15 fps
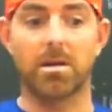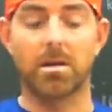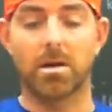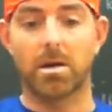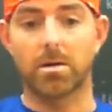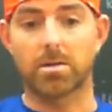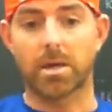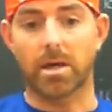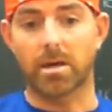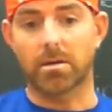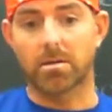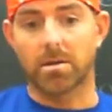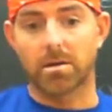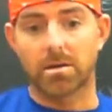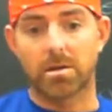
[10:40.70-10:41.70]

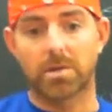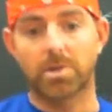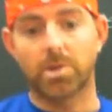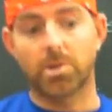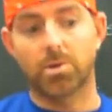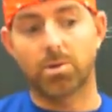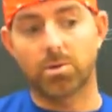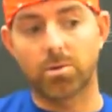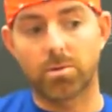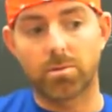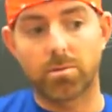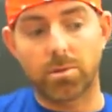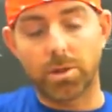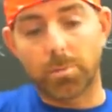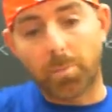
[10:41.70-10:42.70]
Okay, and
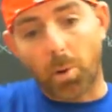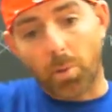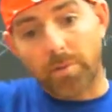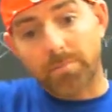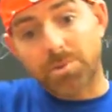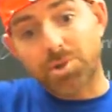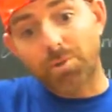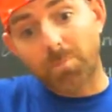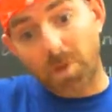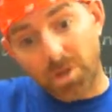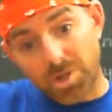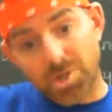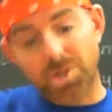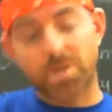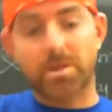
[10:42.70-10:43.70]
you pull them too
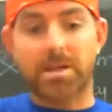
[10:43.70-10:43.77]
much.